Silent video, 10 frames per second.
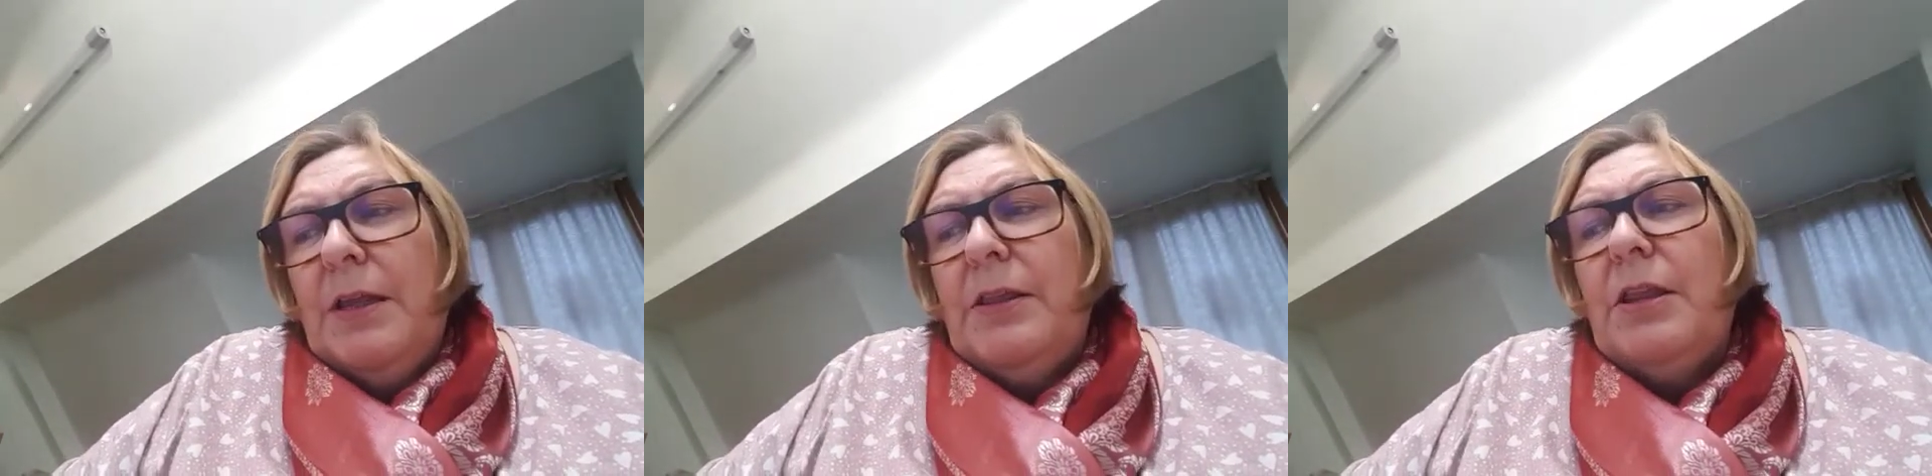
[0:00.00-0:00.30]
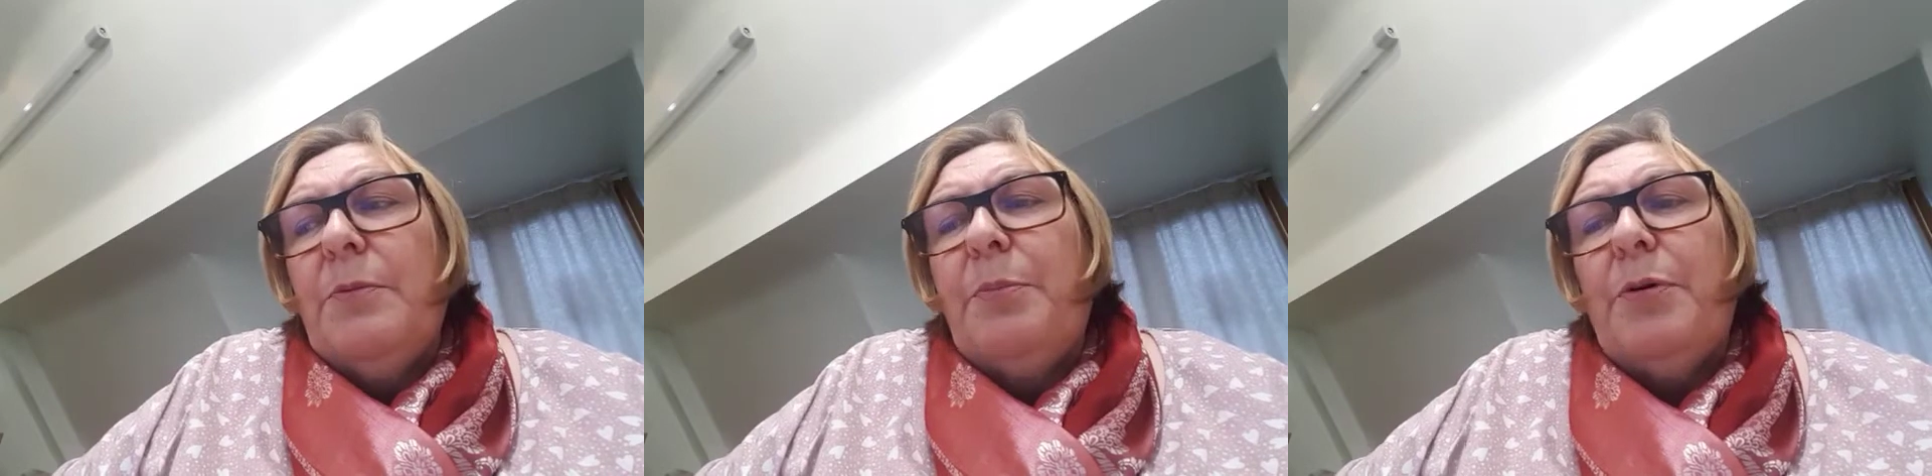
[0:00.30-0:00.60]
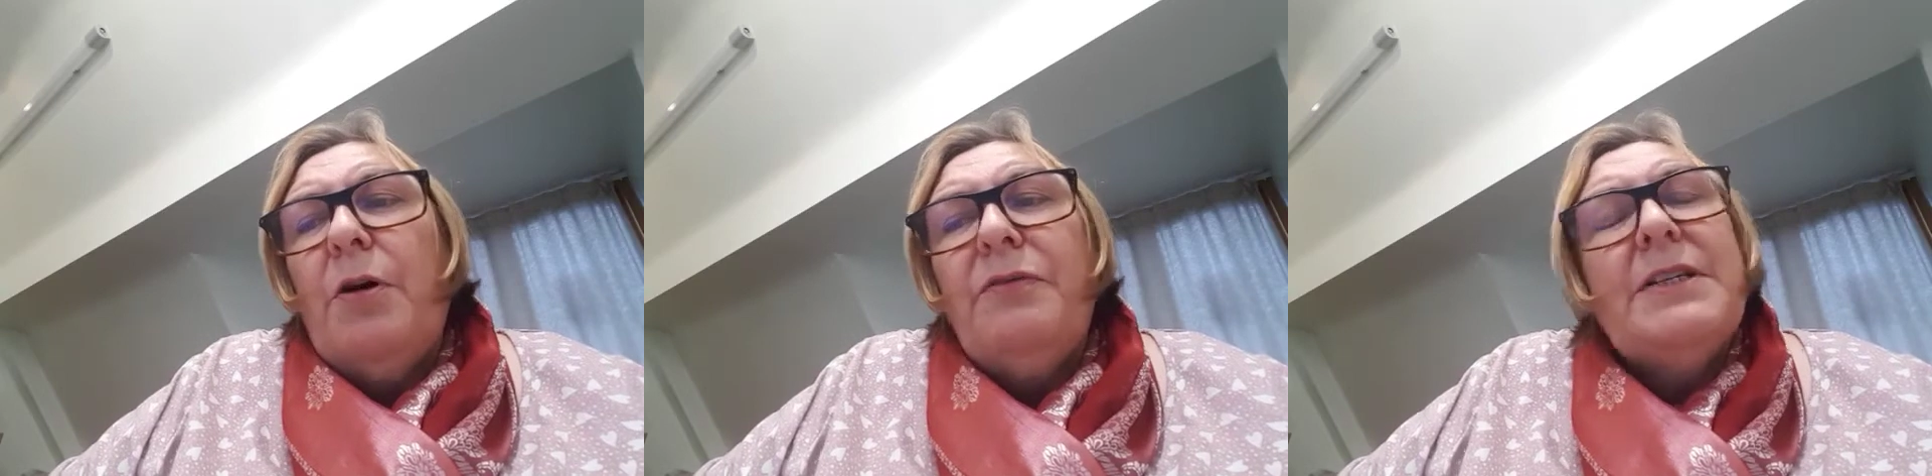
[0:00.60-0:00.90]
that the
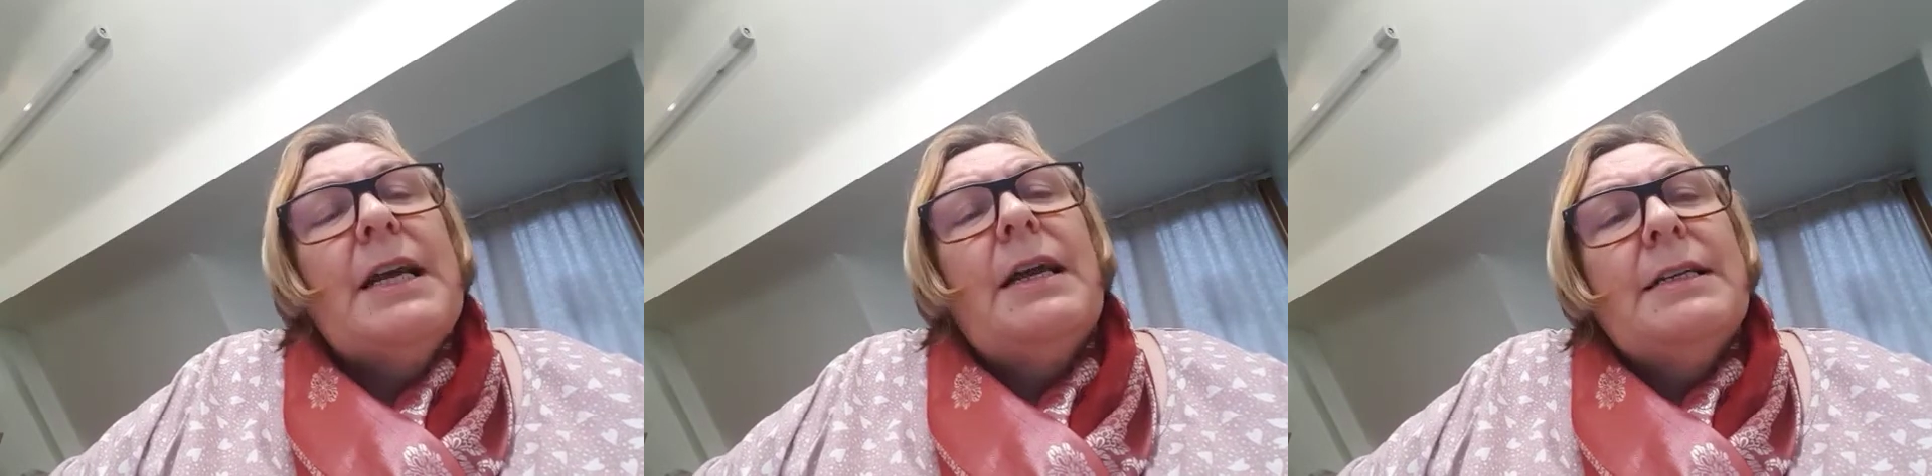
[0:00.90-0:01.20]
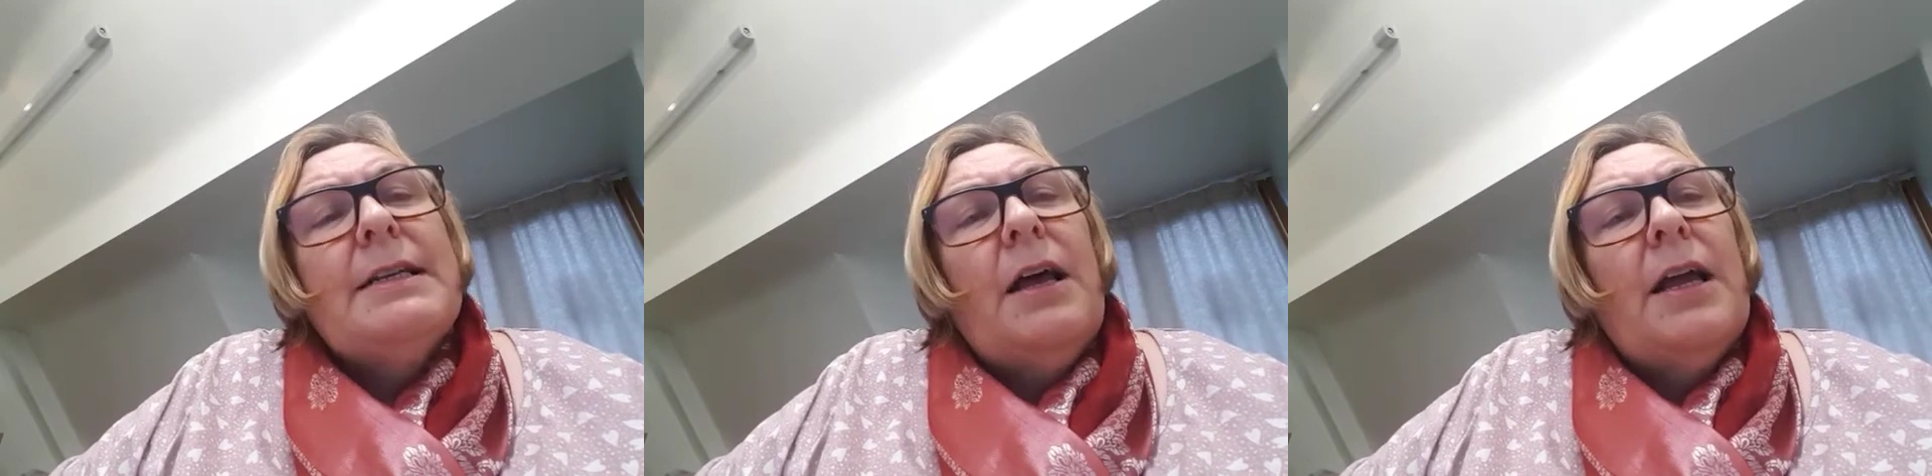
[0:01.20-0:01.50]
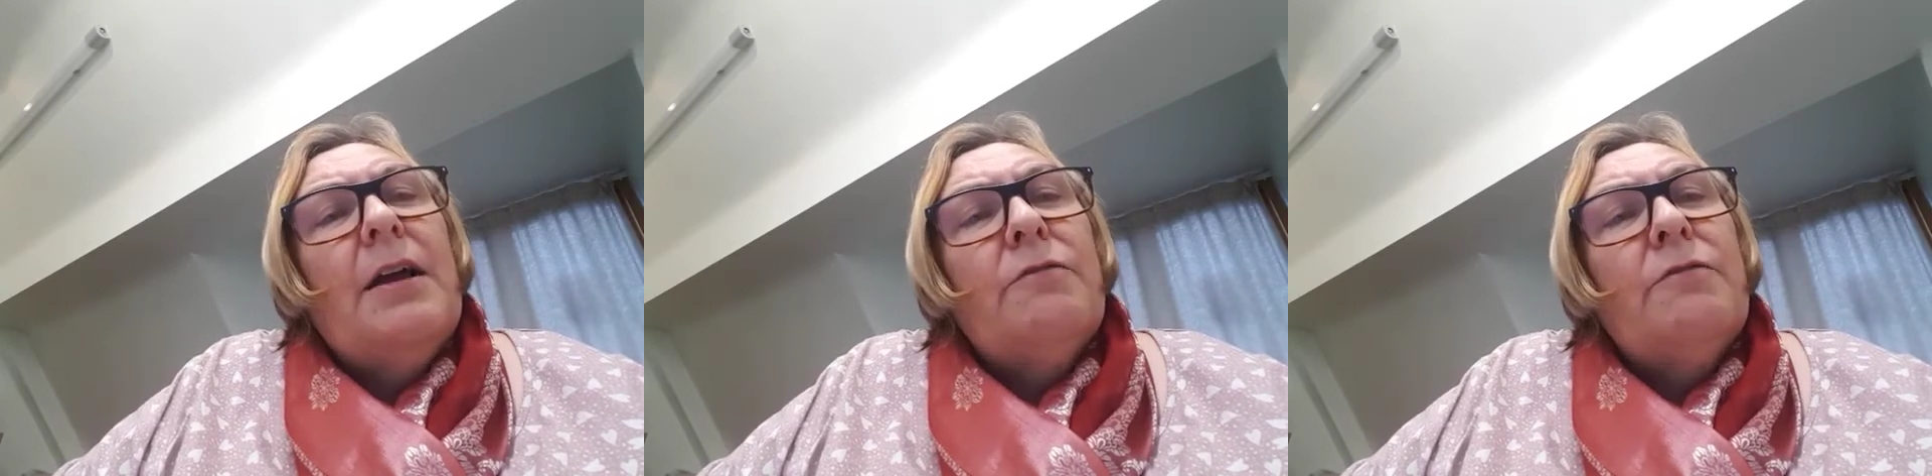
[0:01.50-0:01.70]
prophet Isaiah